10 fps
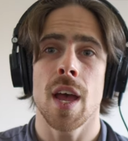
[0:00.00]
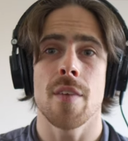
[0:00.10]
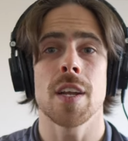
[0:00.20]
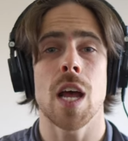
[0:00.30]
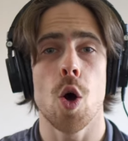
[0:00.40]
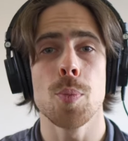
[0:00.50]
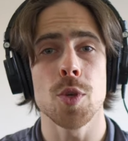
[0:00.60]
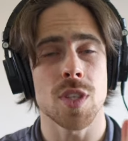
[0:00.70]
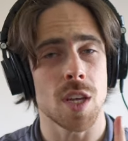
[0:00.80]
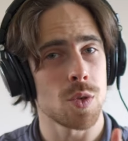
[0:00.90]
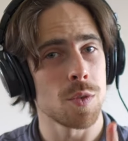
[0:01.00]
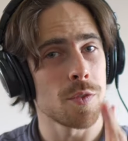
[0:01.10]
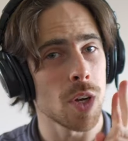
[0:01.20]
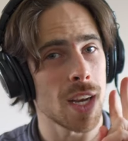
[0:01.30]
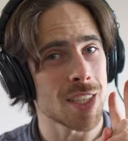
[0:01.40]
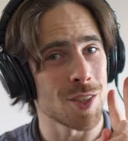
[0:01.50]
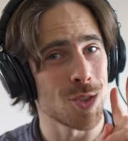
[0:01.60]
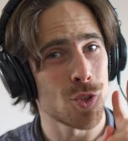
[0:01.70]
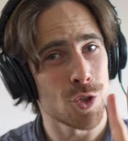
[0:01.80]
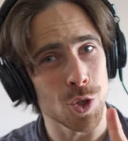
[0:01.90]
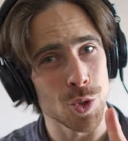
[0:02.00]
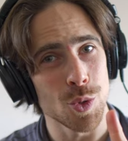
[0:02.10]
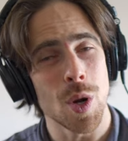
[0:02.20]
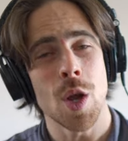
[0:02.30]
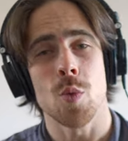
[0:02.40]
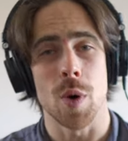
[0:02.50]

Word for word: And then I hope you stay tuned for lesson two,